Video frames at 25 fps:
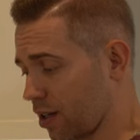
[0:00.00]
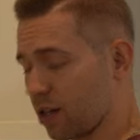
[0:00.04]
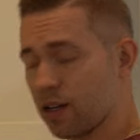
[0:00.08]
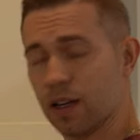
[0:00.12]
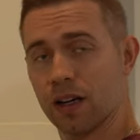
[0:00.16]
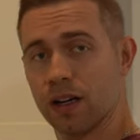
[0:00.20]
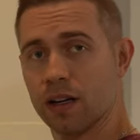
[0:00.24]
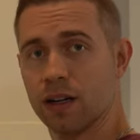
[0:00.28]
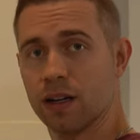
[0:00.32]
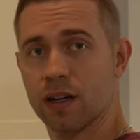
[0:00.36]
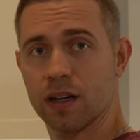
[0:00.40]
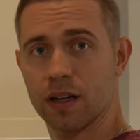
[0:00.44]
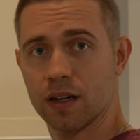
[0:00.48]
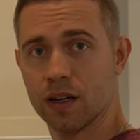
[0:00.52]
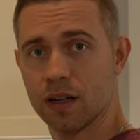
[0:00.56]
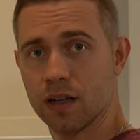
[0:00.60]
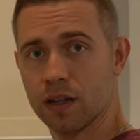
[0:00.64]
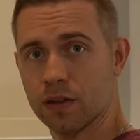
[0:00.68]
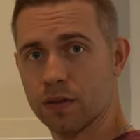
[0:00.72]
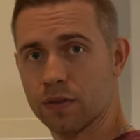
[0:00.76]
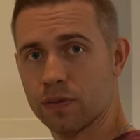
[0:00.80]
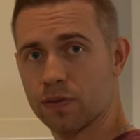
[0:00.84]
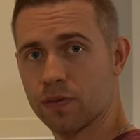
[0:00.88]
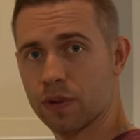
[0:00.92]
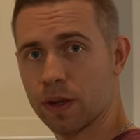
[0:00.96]
that you don't
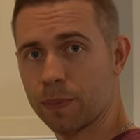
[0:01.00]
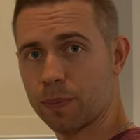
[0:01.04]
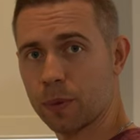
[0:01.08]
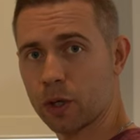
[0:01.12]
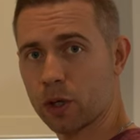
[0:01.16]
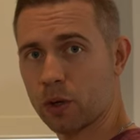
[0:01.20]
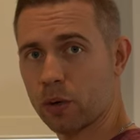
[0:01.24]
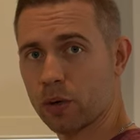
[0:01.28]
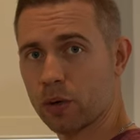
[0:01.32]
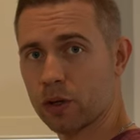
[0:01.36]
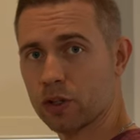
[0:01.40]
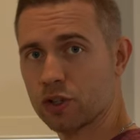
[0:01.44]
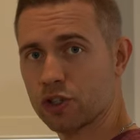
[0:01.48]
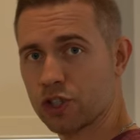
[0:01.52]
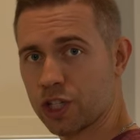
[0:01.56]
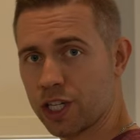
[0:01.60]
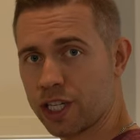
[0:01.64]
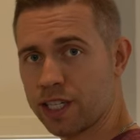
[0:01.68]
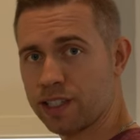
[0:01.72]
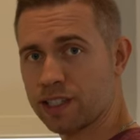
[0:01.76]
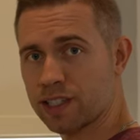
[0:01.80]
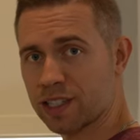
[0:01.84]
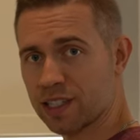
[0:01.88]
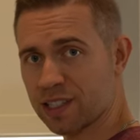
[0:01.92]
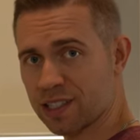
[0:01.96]
have to flip your grilled
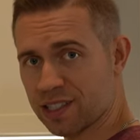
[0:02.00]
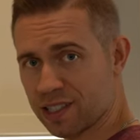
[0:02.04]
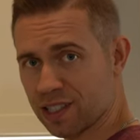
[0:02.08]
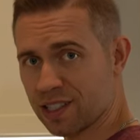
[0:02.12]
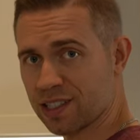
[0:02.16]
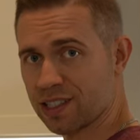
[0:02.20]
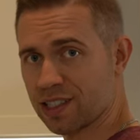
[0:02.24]
cheese